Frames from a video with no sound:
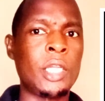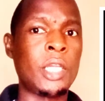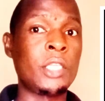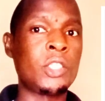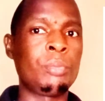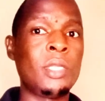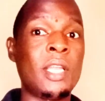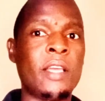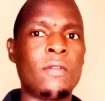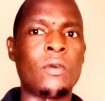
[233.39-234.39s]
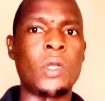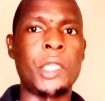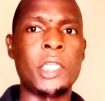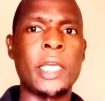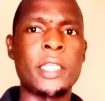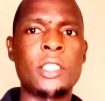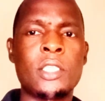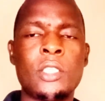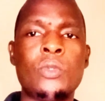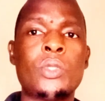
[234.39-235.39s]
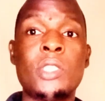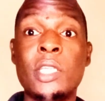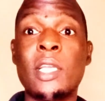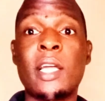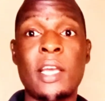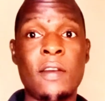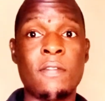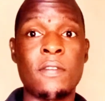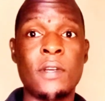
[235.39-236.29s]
HB level, yet you still have